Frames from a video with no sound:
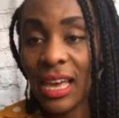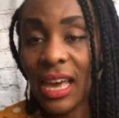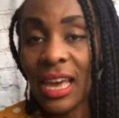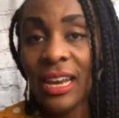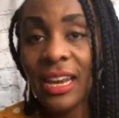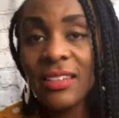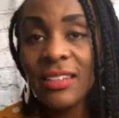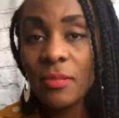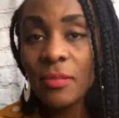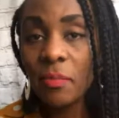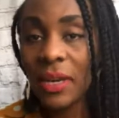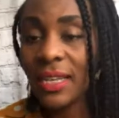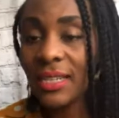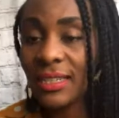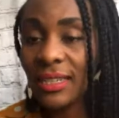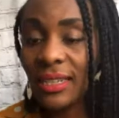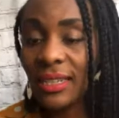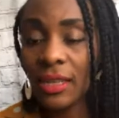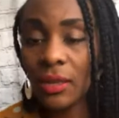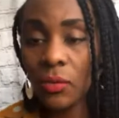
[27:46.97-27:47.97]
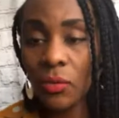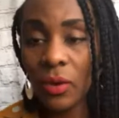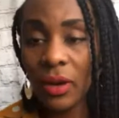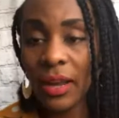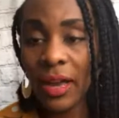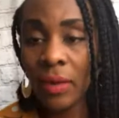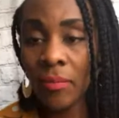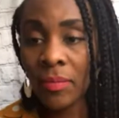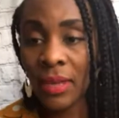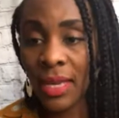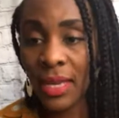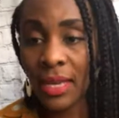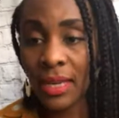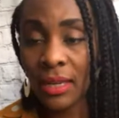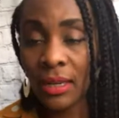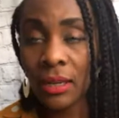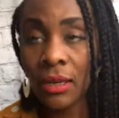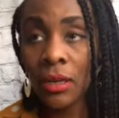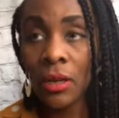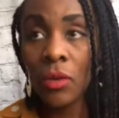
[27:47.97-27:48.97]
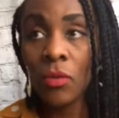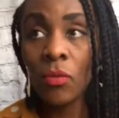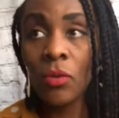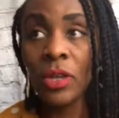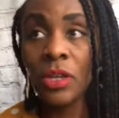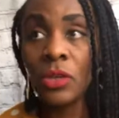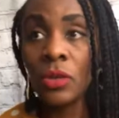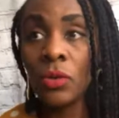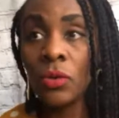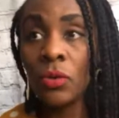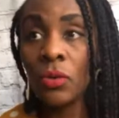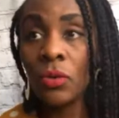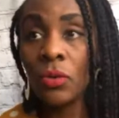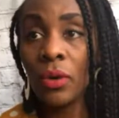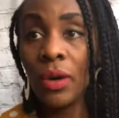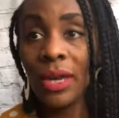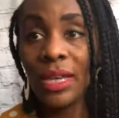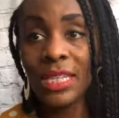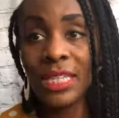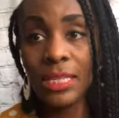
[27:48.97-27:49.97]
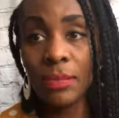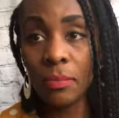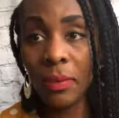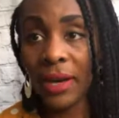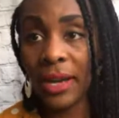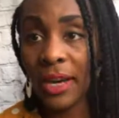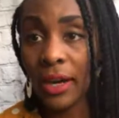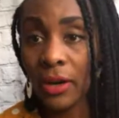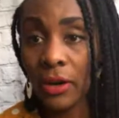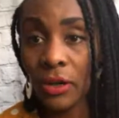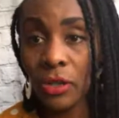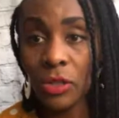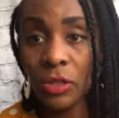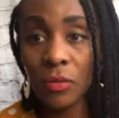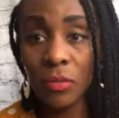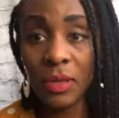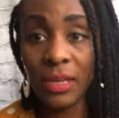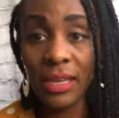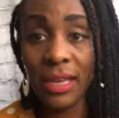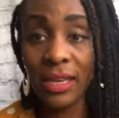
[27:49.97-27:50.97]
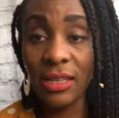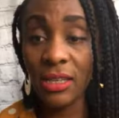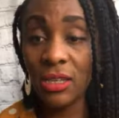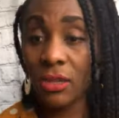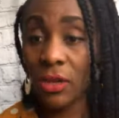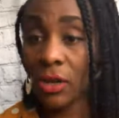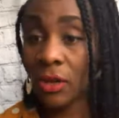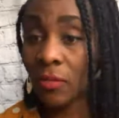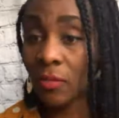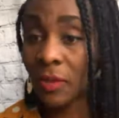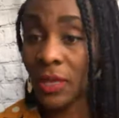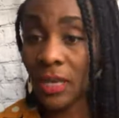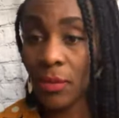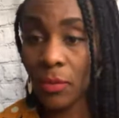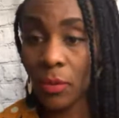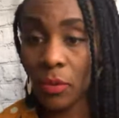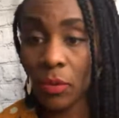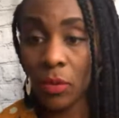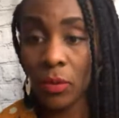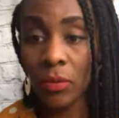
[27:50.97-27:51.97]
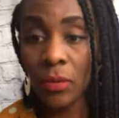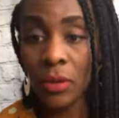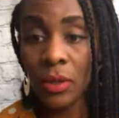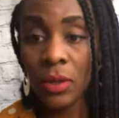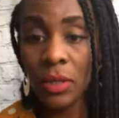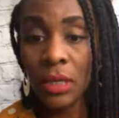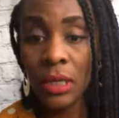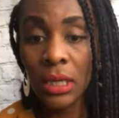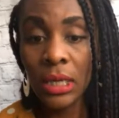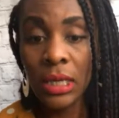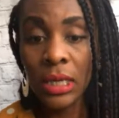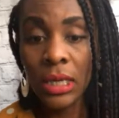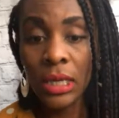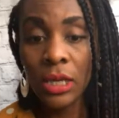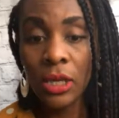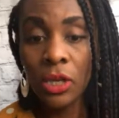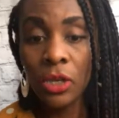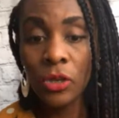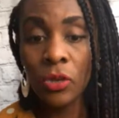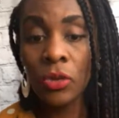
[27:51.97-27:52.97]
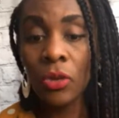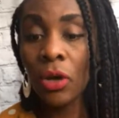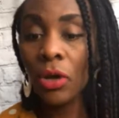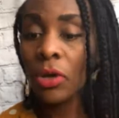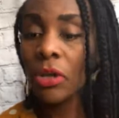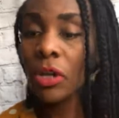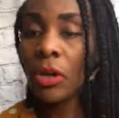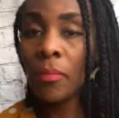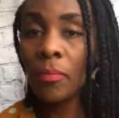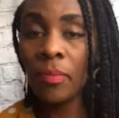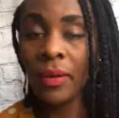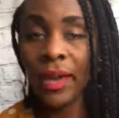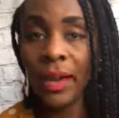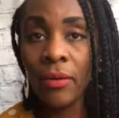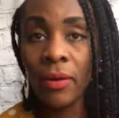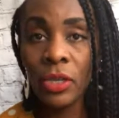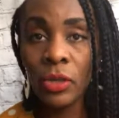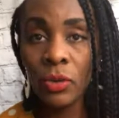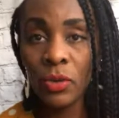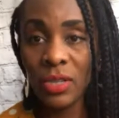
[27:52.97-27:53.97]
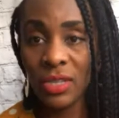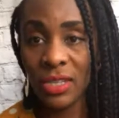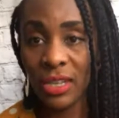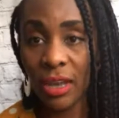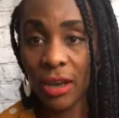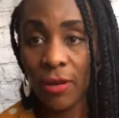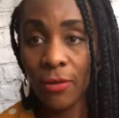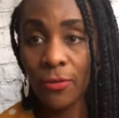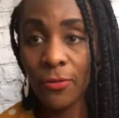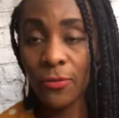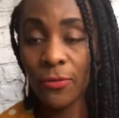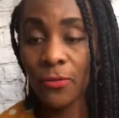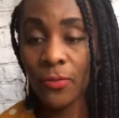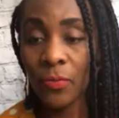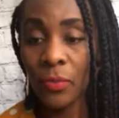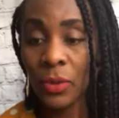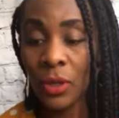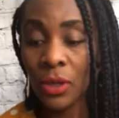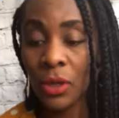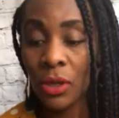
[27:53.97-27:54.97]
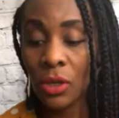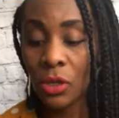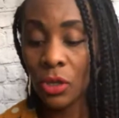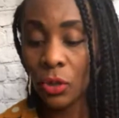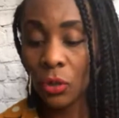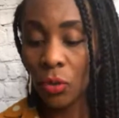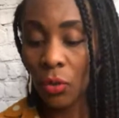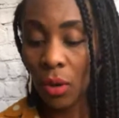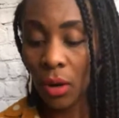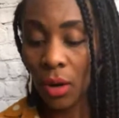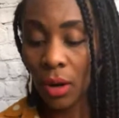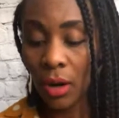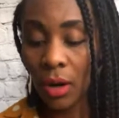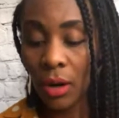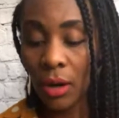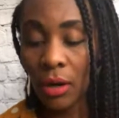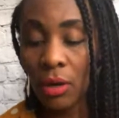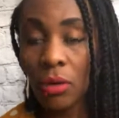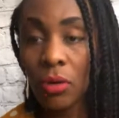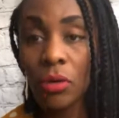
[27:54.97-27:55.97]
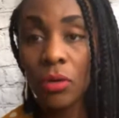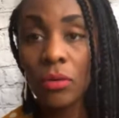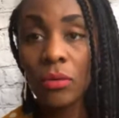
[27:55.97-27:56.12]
And that's basically what I mean. When you aspire to be like certain people, you're not comparing yourself, you are,